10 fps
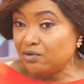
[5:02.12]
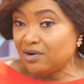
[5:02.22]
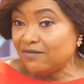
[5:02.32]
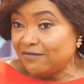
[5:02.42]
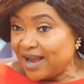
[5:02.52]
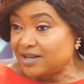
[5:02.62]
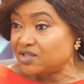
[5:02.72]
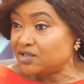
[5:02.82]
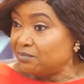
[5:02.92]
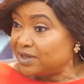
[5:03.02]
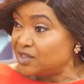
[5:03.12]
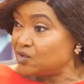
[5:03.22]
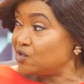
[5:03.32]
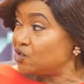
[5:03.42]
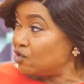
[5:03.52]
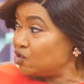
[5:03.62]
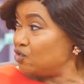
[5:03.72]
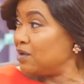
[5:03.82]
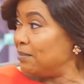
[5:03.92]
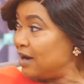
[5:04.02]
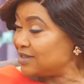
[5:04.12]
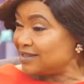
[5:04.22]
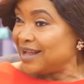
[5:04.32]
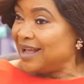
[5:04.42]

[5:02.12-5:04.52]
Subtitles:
not find somebody to talk to about it.